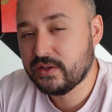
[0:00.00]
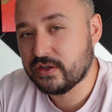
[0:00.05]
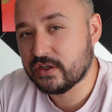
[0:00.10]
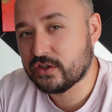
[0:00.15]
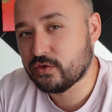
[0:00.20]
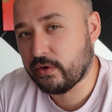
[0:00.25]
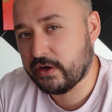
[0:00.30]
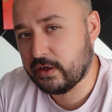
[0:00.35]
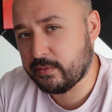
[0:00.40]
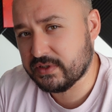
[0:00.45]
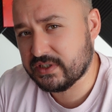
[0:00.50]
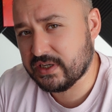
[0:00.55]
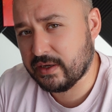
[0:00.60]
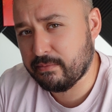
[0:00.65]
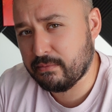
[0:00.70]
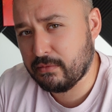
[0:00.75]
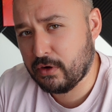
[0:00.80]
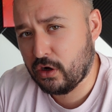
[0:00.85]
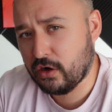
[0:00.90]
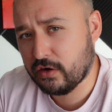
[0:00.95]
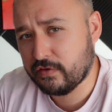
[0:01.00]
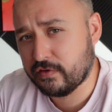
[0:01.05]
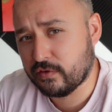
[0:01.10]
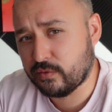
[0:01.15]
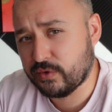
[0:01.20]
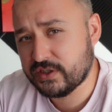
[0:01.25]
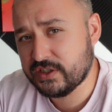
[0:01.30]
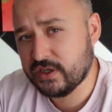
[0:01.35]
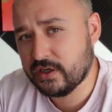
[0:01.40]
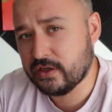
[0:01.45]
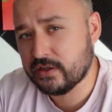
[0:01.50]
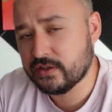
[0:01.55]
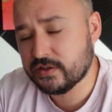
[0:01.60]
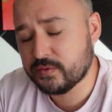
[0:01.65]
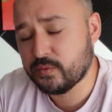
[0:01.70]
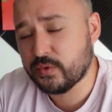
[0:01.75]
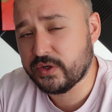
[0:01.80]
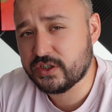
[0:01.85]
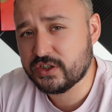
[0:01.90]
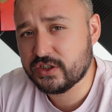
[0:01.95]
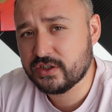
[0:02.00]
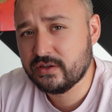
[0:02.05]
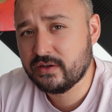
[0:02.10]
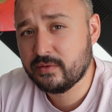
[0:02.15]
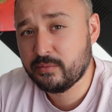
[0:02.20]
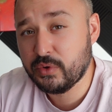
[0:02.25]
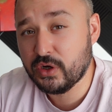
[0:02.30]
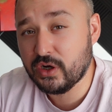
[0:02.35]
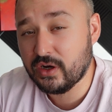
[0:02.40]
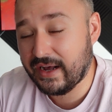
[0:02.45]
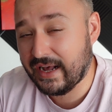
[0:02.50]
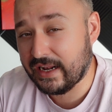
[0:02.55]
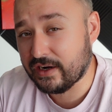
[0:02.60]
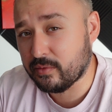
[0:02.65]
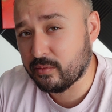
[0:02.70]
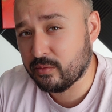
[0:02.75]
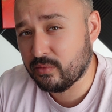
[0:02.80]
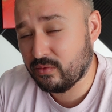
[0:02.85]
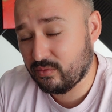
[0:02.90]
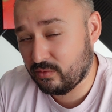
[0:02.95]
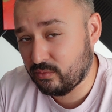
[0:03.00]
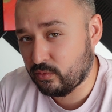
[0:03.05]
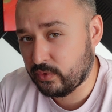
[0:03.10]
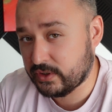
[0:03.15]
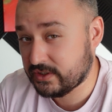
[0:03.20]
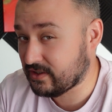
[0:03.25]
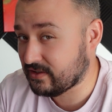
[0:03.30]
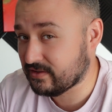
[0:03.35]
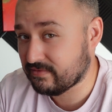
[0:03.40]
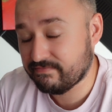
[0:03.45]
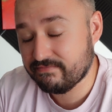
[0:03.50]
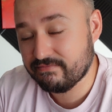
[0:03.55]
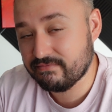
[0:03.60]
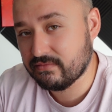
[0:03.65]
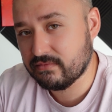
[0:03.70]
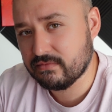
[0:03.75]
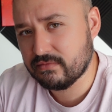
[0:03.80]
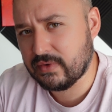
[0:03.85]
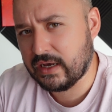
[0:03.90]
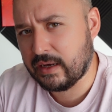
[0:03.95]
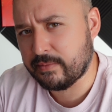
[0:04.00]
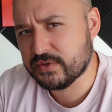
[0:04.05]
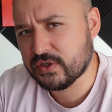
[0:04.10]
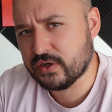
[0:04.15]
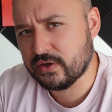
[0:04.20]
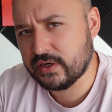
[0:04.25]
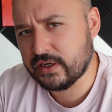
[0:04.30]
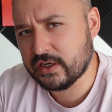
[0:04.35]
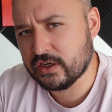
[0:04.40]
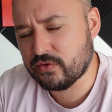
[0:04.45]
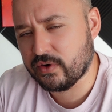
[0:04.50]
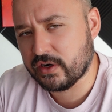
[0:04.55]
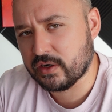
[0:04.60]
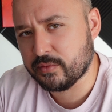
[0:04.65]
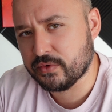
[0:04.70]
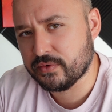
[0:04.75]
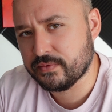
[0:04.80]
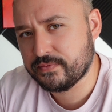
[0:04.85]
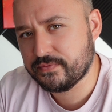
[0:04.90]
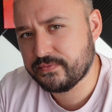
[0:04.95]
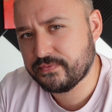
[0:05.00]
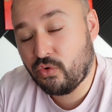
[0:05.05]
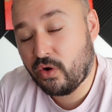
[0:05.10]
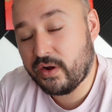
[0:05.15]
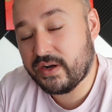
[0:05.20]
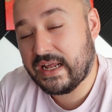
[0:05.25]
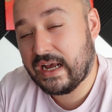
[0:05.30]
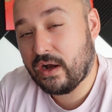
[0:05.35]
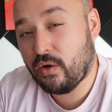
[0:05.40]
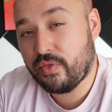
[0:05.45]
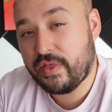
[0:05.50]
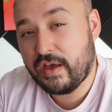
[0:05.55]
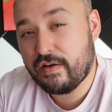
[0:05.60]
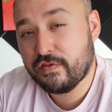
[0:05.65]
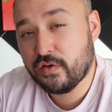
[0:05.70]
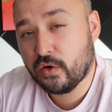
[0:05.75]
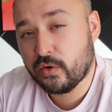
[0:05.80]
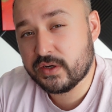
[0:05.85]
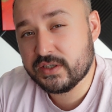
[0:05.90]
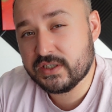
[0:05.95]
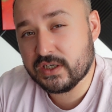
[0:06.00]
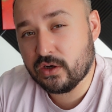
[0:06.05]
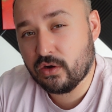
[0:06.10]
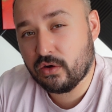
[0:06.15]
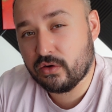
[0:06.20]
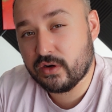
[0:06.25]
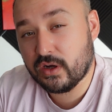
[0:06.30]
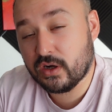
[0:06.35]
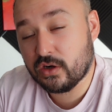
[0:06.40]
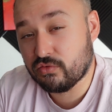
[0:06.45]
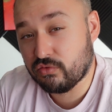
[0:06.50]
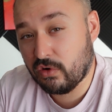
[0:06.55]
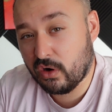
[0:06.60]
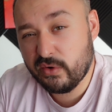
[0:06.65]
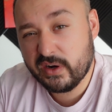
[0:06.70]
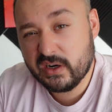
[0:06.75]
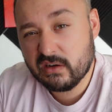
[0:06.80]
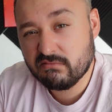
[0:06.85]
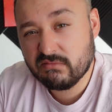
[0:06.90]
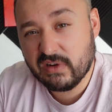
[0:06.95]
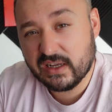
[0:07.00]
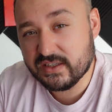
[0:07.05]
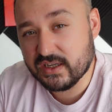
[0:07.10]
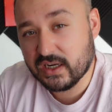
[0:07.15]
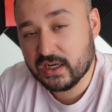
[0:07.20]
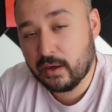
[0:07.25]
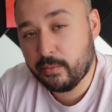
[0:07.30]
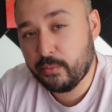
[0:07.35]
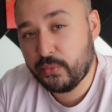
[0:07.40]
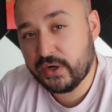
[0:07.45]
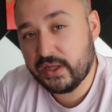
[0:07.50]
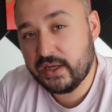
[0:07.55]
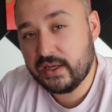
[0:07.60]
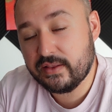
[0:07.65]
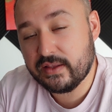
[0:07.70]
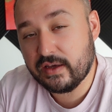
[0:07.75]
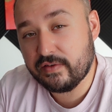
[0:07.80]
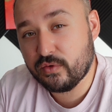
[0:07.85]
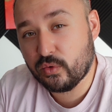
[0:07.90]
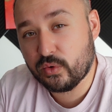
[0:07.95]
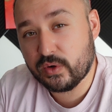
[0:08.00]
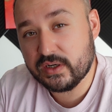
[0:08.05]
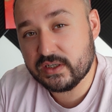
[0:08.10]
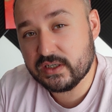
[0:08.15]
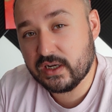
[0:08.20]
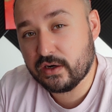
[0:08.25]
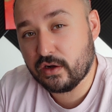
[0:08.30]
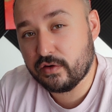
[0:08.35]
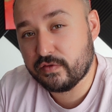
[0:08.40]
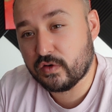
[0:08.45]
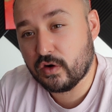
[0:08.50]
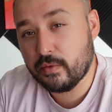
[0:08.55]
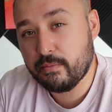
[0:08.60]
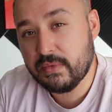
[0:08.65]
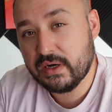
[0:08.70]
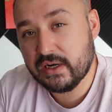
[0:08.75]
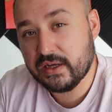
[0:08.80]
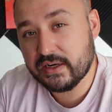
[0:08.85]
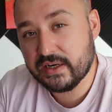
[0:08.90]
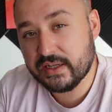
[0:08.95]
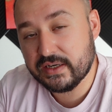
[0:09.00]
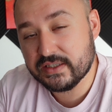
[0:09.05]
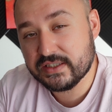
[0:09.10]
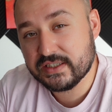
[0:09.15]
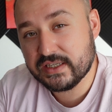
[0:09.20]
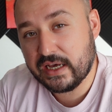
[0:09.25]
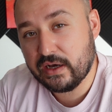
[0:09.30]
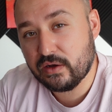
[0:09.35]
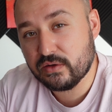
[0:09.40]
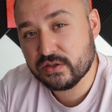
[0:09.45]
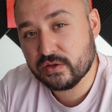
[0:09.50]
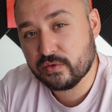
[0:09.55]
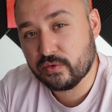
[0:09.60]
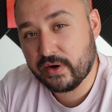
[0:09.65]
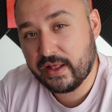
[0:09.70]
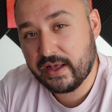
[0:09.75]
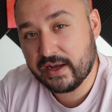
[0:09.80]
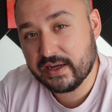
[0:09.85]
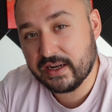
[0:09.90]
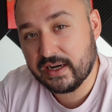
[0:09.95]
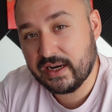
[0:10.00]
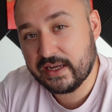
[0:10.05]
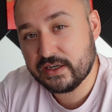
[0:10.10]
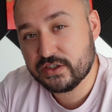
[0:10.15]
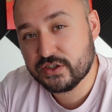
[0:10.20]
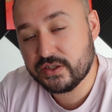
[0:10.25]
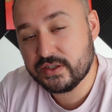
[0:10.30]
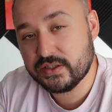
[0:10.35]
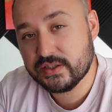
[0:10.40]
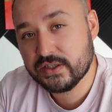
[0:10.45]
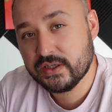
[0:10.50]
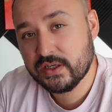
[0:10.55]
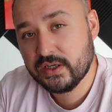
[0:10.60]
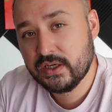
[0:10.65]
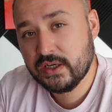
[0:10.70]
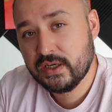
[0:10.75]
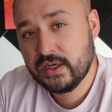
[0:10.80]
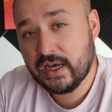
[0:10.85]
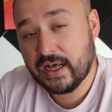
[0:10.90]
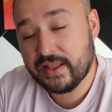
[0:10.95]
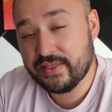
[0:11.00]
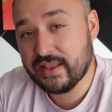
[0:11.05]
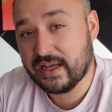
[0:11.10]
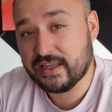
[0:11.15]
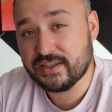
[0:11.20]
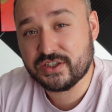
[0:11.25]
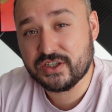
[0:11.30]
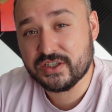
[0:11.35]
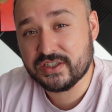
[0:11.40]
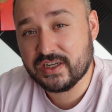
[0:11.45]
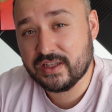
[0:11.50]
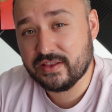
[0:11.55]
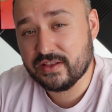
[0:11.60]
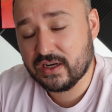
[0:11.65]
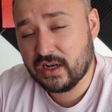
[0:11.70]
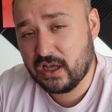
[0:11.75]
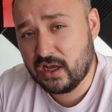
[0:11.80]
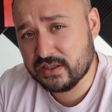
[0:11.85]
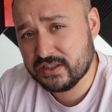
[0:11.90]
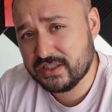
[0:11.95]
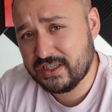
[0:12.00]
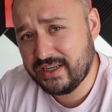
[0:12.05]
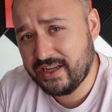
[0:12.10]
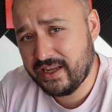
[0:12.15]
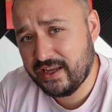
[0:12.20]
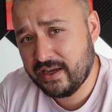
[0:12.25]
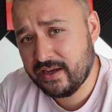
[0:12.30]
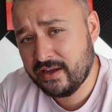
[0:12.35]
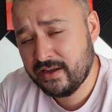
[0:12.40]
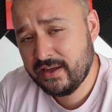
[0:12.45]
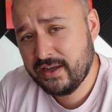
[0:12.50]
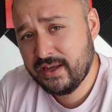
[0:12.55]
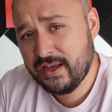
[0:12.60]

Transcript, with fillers: the 20% mark for returns, which per annum, which is absolutely incredible. Right now, they're focusing on growing as a company. They've already done over a million in sales through their collections, and that's just in the last year.